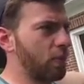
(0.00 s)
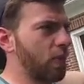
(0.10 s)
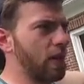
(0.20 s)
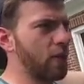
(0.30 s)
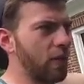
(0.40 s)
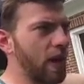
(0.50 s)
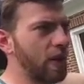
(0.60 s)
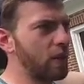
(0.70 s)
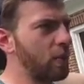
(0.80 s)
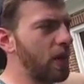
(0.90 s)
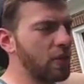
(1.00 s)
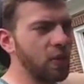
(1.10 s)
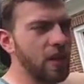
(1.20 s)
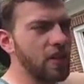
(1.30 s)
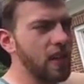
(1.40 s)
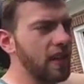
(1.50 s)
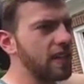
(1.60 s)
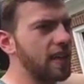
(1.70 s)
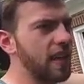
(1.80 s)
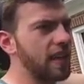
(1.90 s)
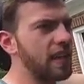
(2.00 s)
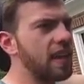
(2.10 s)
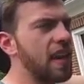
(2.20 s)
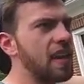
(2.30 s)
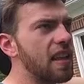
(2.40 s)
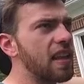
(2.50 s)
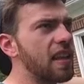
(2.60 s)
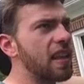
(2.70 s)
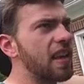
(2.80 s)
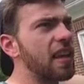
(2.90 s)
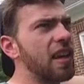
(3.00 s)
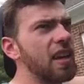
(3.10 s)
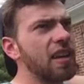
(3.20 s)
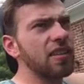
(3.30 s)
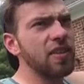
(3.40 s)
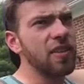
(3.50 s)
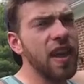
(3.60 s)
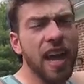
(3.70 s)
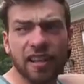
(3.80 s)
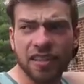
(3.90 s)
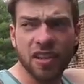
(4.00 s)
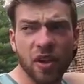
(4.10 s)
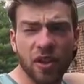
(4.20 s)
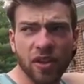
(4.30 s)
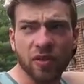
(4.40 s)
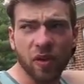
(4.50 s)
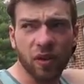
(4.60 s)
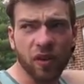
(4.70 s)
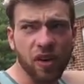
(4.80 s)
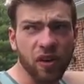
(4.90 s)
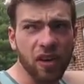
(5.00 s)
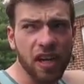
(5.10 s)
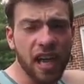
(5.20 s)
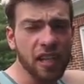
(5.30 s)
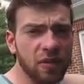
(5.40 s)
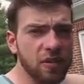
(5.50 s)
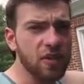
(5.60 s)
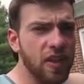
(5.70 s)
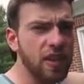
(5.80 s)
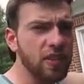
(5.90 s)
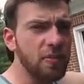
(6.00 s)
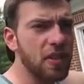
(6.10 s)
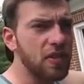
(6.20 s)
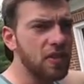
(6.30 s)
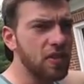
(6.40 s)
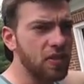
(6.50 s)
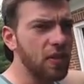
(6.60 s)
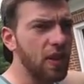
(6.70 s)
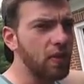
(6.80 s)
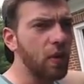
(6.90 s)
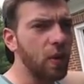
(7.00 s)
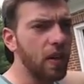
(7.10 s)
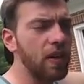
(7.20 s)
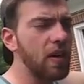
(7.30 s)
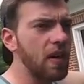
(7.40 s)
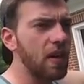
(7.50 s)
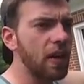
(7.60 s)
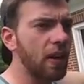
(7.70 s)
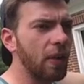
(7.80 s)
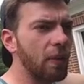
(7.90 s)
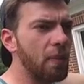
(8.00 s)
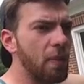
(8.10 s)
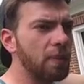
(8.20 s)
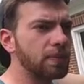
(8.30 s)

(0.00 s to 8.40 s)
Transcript: red to red, white to white, you guys get it. Do that, because I know that the 4Runner already has one, so that should be straightforward. I'm